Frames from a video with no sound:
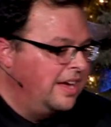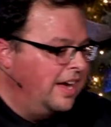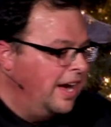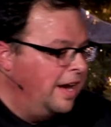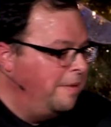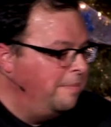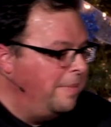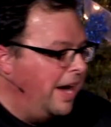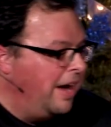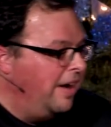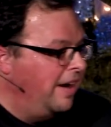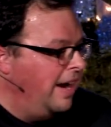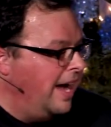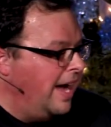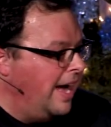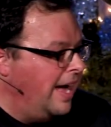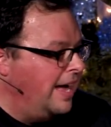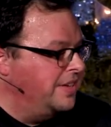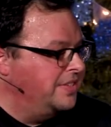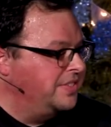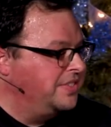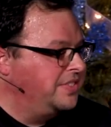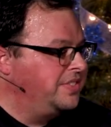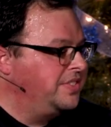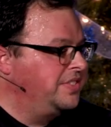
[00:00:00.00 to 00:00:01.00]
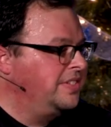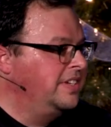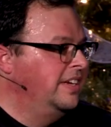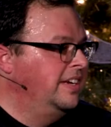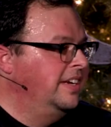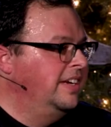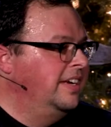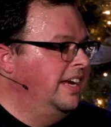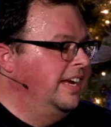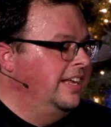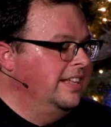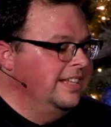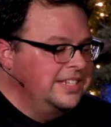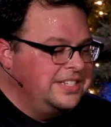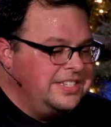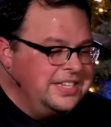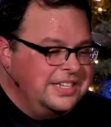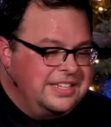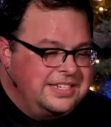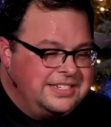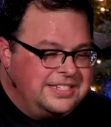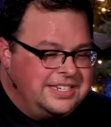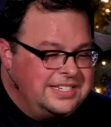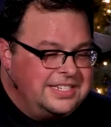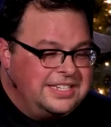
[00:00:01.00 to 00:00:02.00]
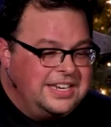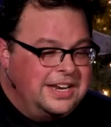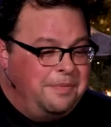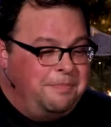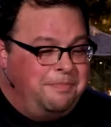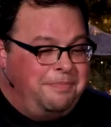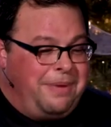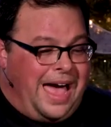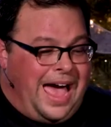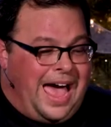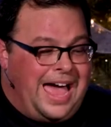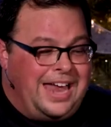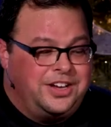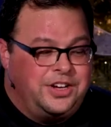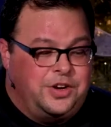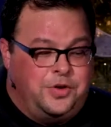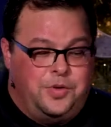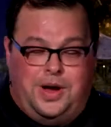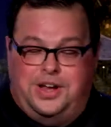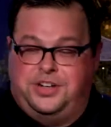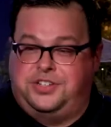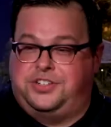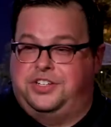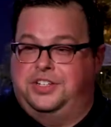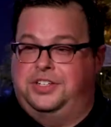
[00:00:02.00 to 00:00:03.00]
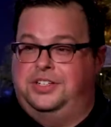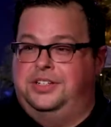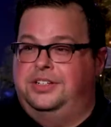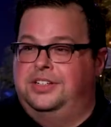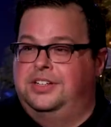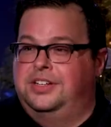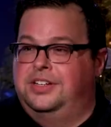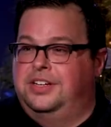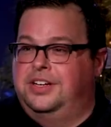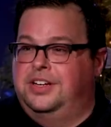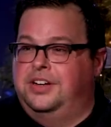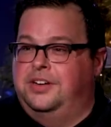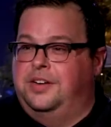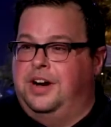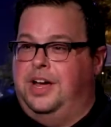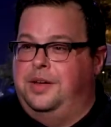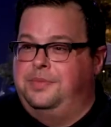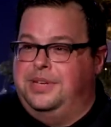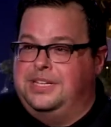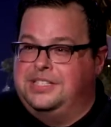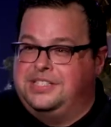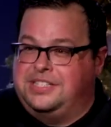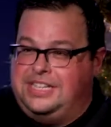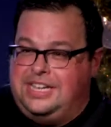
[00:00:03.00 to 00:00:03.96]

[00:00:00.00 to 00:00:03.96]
about us. And listen, this isn't a bad question, right? Because